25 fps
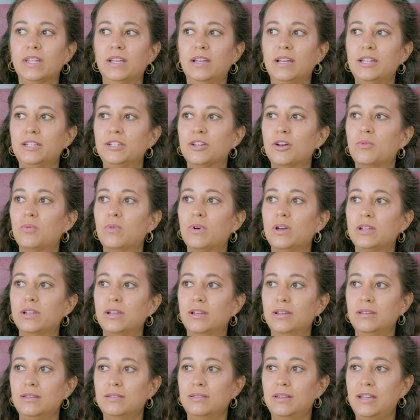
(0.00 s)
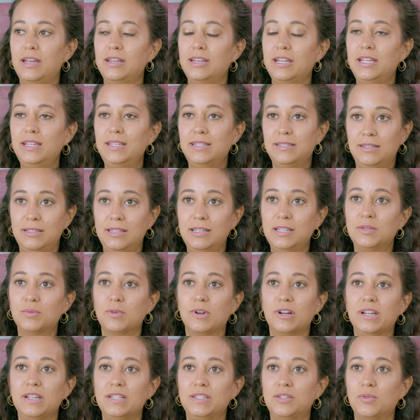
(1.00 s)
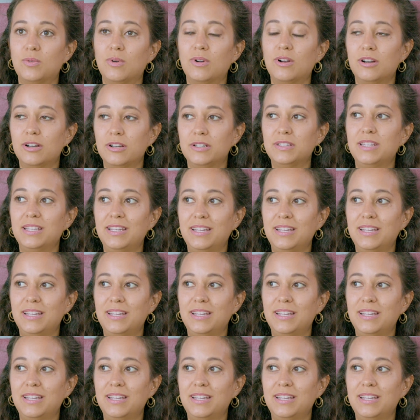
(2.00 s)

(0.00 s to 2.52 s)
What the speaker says: I don't wanna," and these were his words.